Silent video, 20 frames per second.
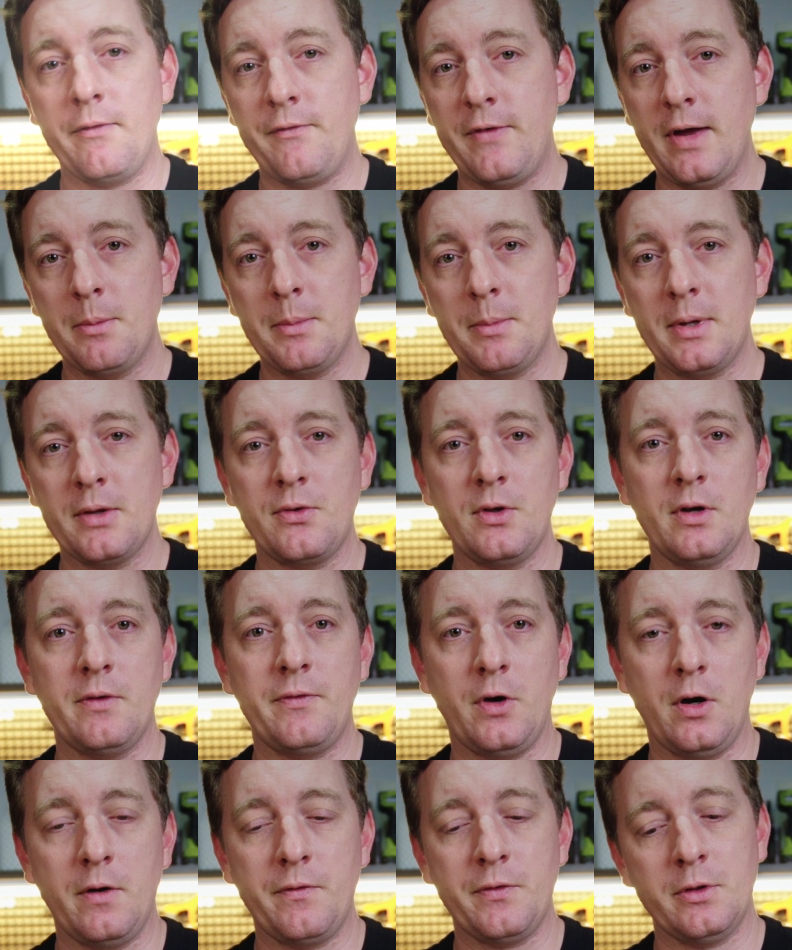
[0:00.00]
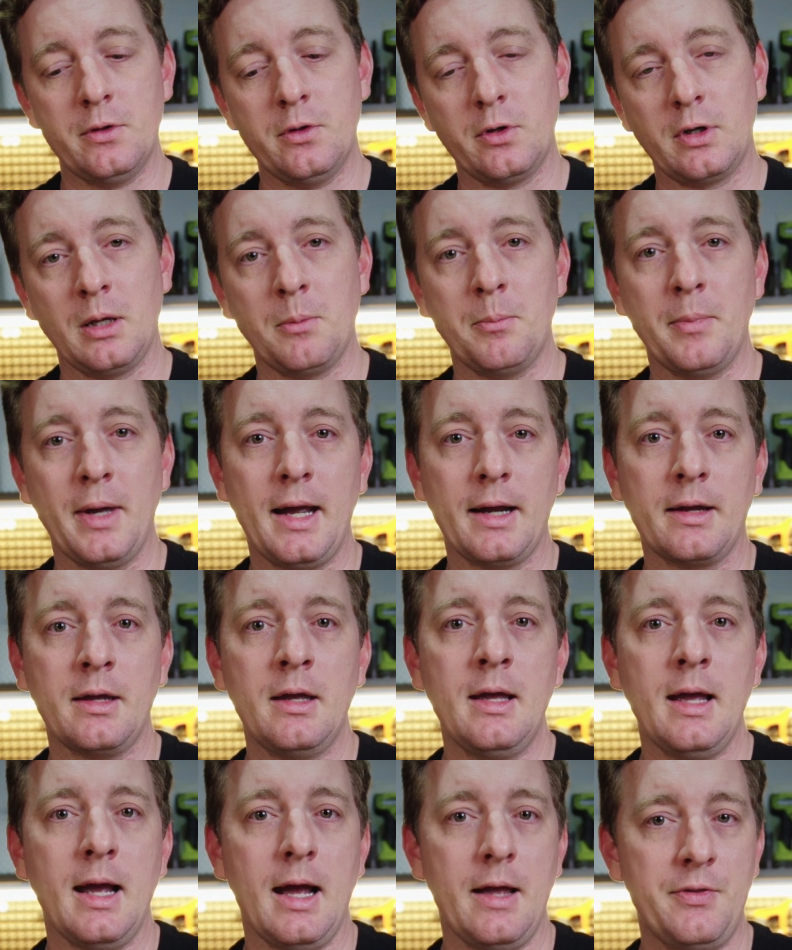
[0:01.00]
I found myself often looking back
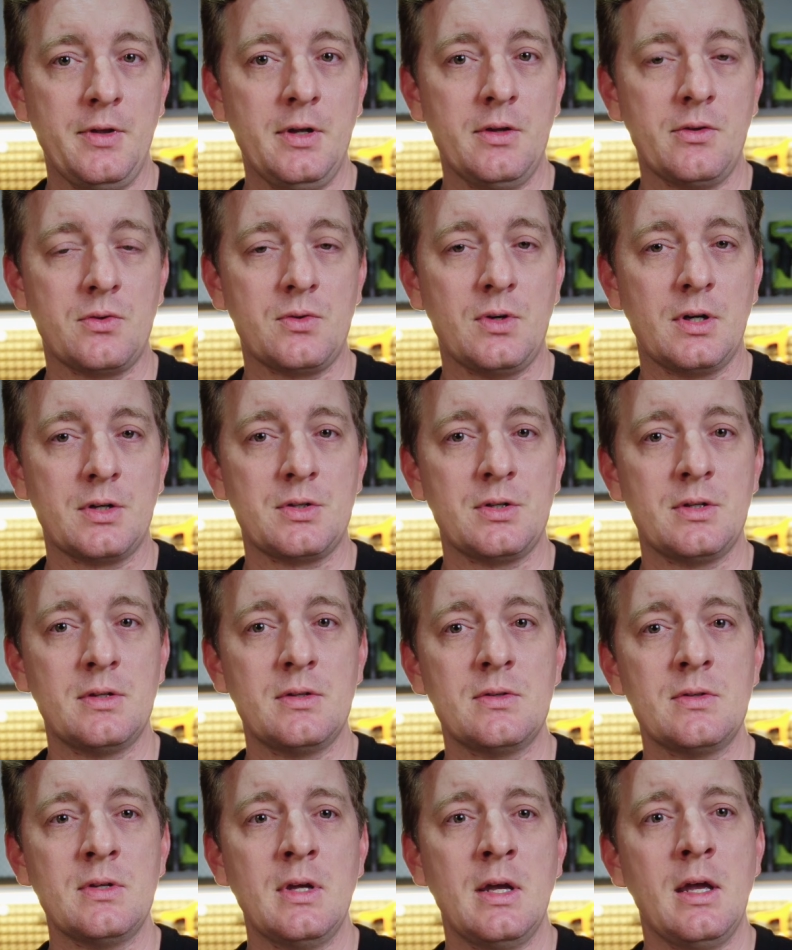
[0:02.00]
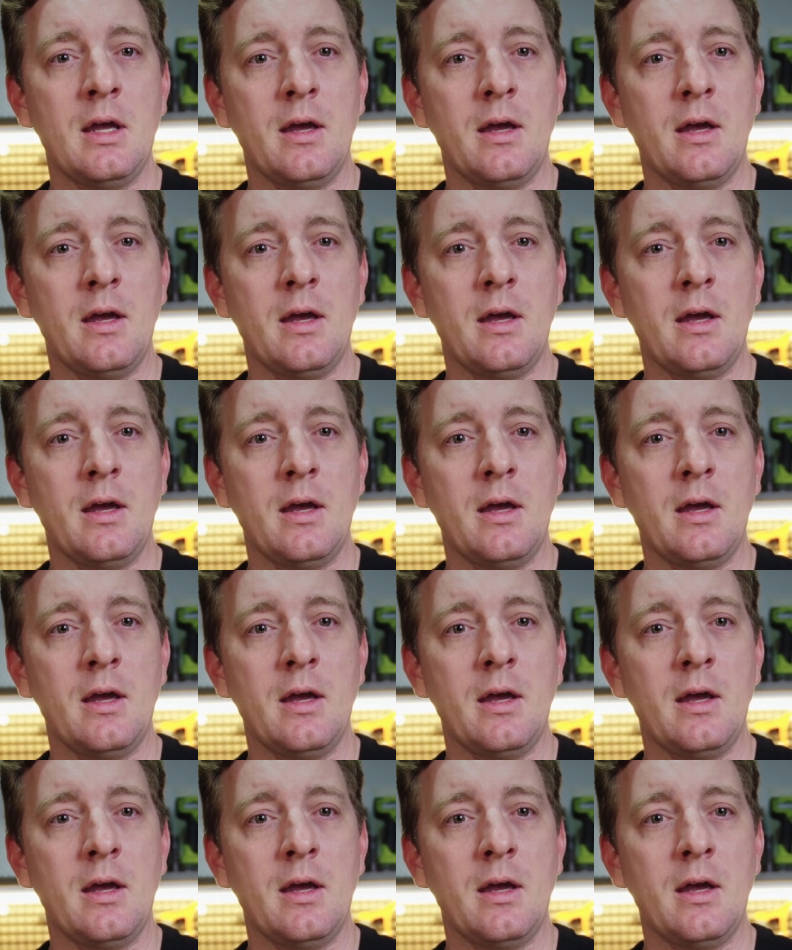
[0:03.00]
at the instructions